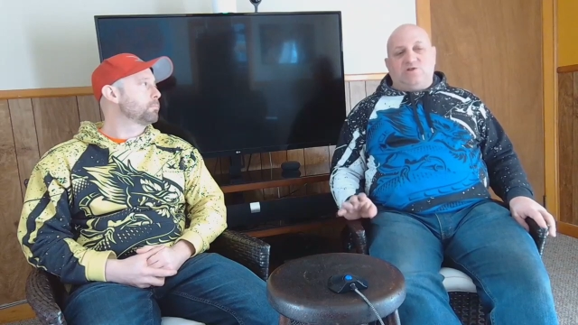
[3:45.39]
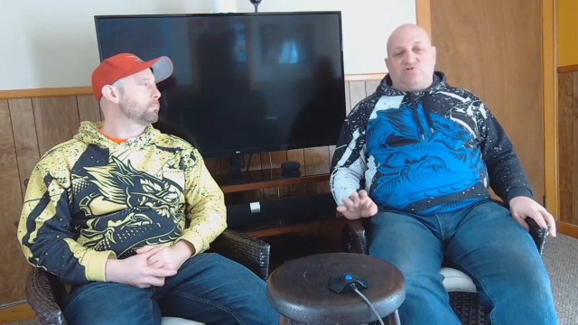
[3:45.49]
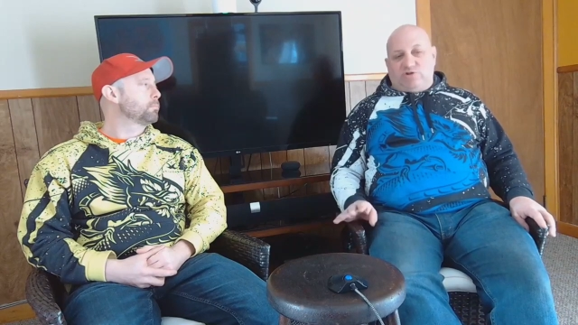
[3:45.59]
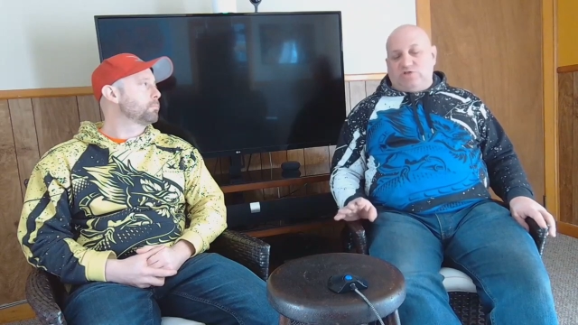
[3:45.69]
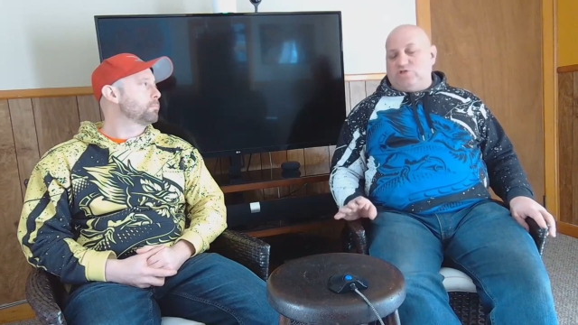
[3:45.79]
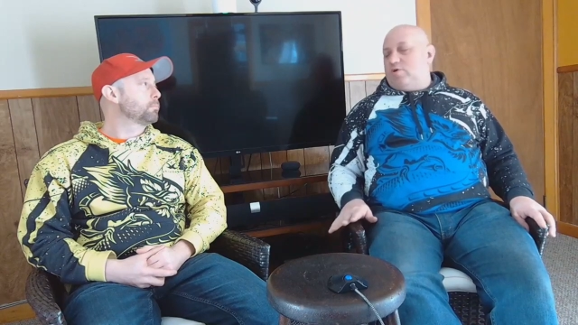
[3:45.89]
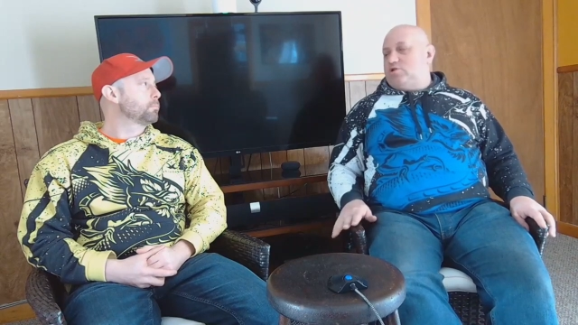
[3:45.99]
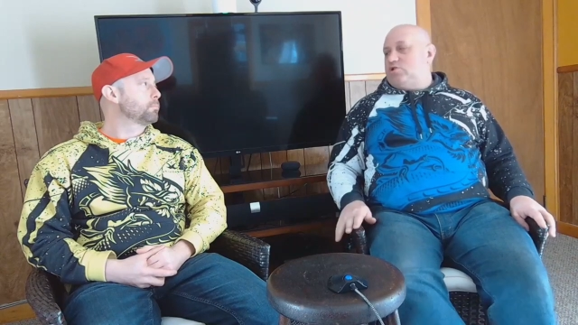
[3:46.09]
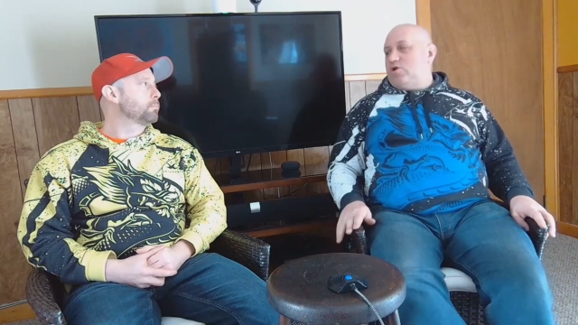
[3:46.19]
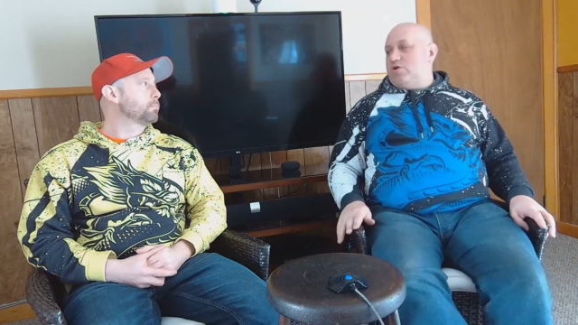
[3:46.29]
Speaker 1: traditional
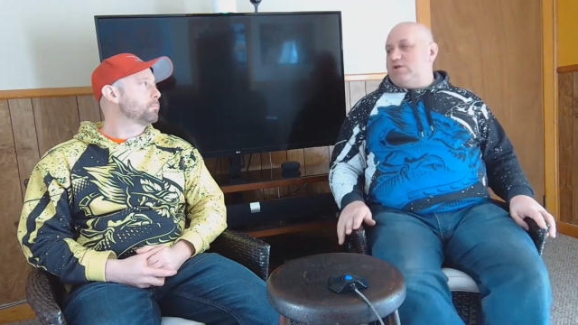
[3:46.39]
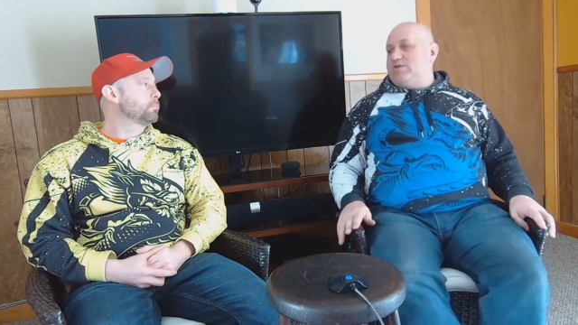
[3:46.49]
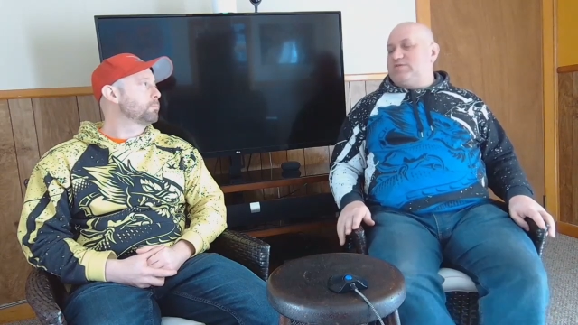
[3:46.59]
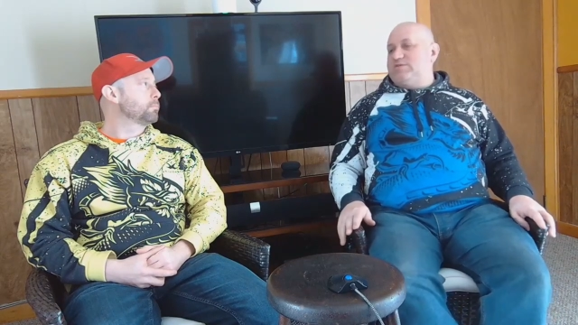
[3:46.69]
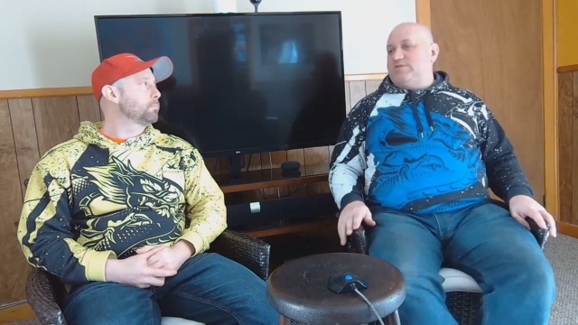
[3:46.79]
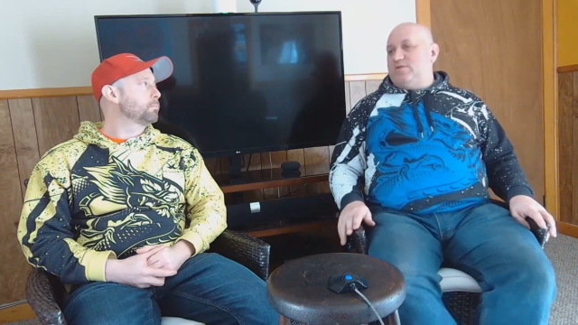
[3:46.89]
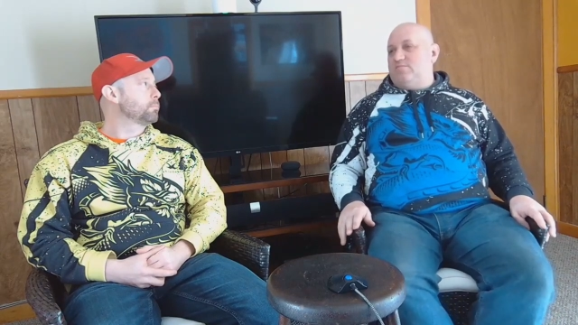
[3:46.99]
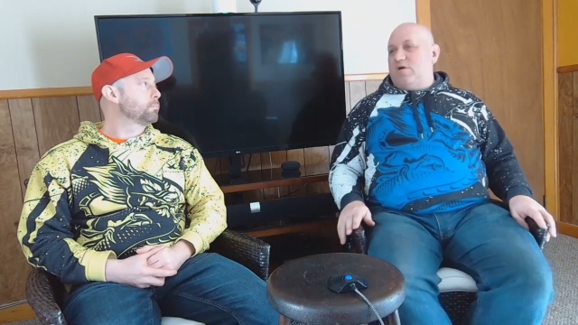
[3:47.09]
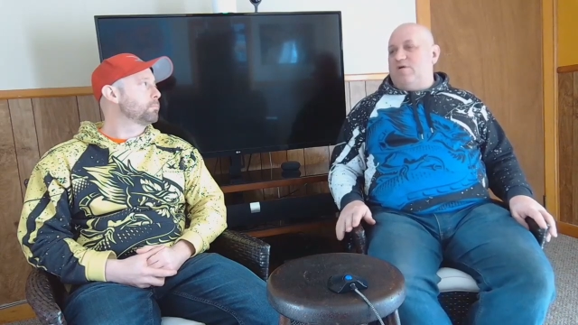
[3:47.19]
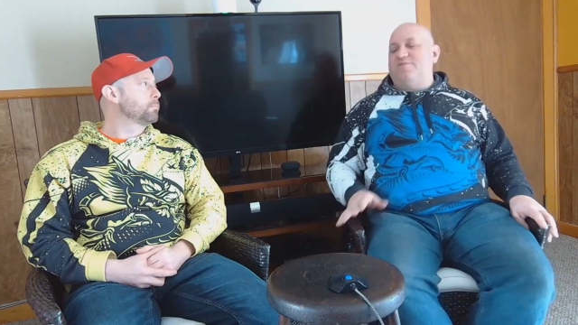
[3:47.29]
martial artists
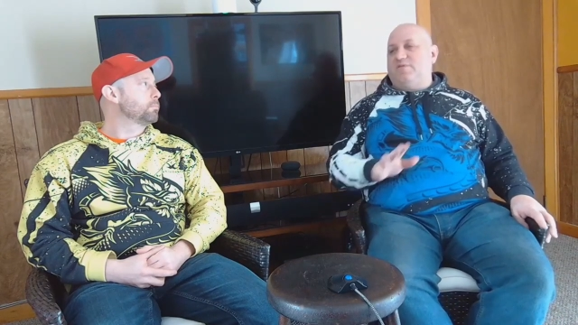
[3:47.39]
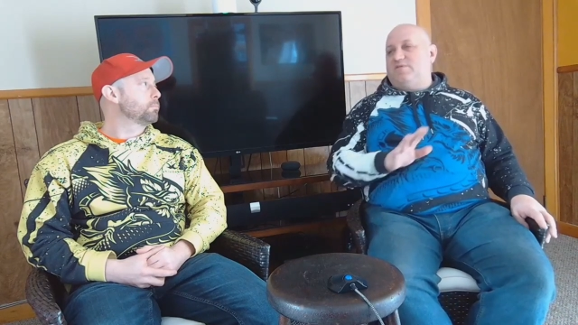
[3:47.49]
of